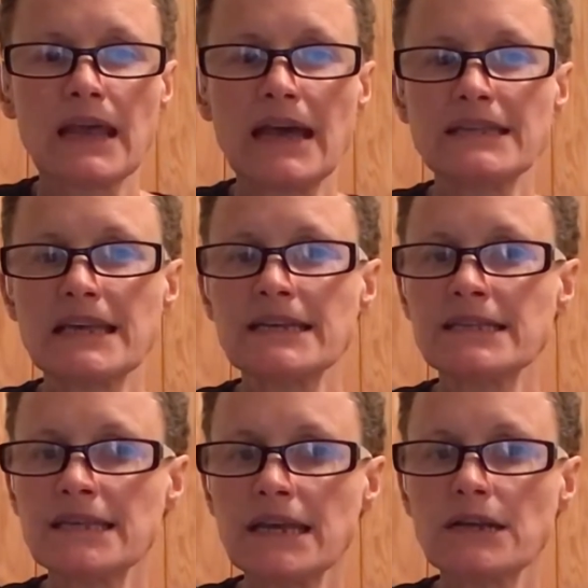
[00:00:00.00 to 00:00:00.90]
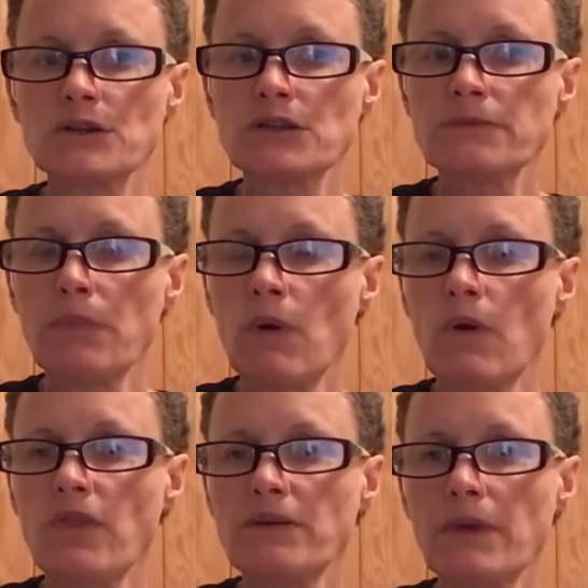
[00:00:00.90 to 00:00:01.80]
as they seek to
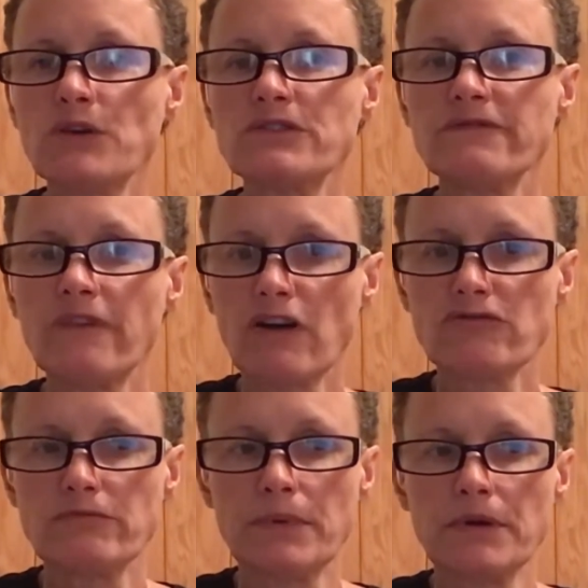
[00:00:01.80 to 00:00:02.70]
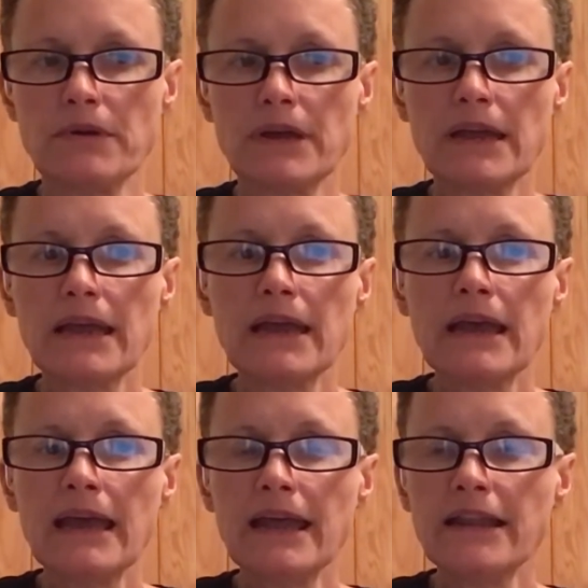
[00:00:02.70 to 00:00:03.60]
support the most vulnerable
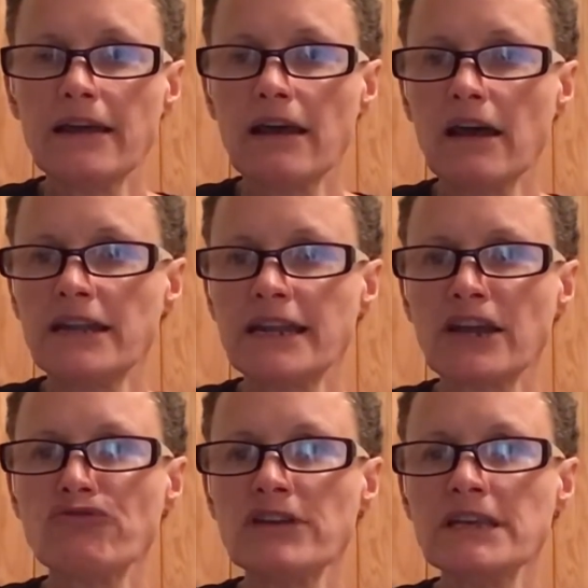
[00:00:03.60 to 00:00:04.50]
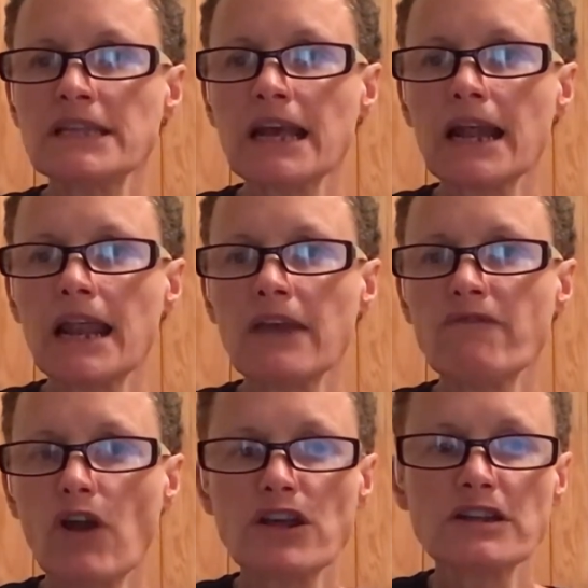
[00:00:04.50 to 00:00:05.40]
in an increasingly
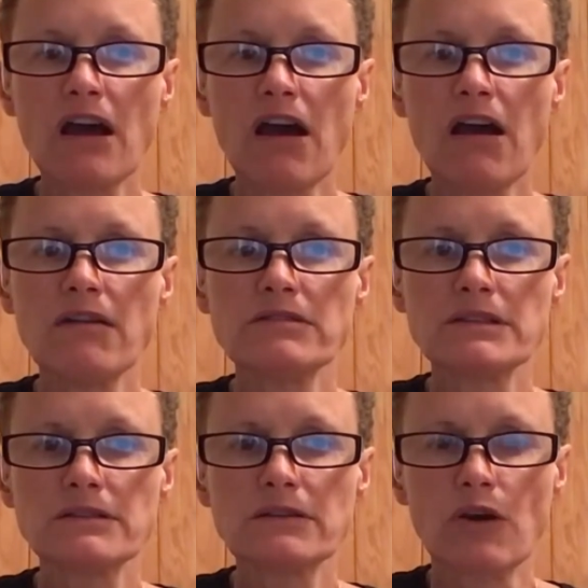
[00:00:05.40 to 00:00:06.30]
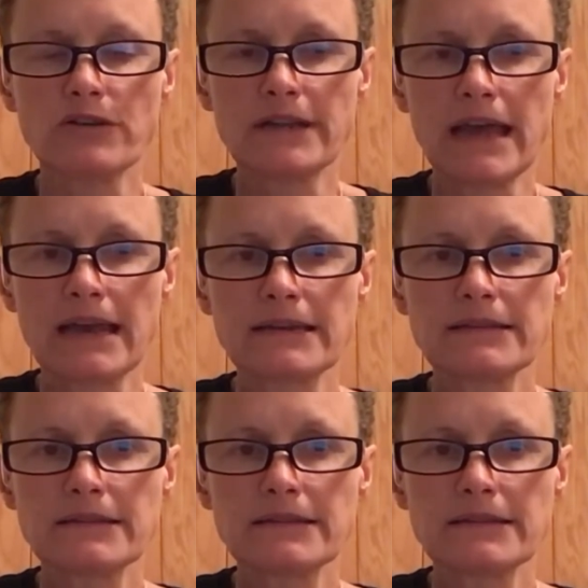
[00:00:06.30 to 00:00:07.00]
volatile context.